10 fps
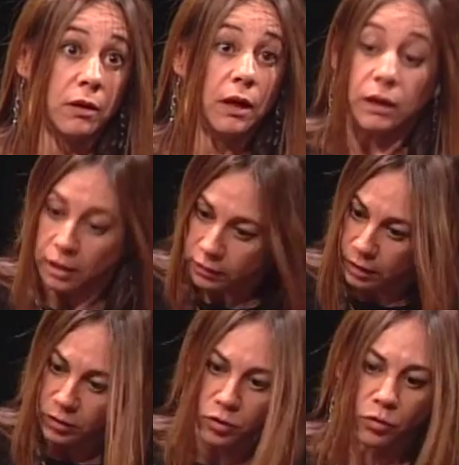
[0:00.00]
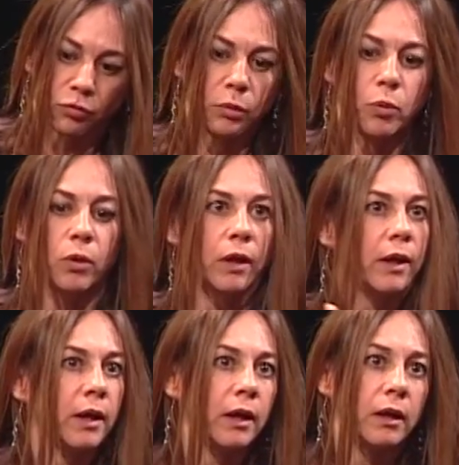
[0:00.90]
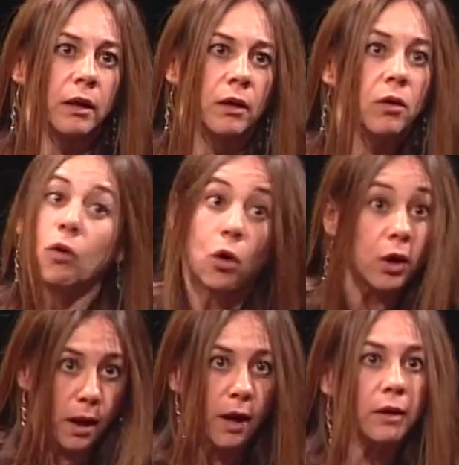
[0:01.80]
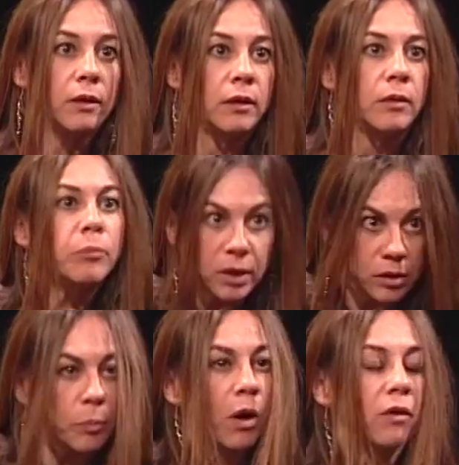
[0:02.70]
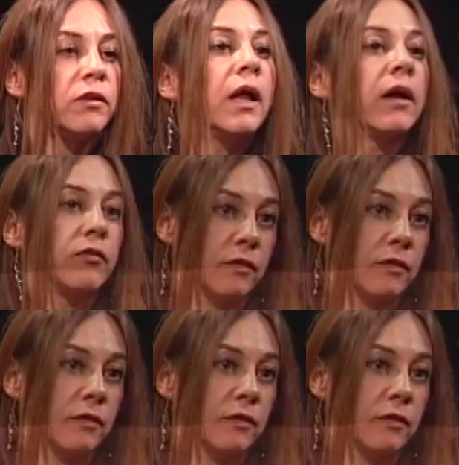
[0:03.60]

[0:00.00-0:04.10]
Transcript: And then you're reborn again, or not, but it's part of life.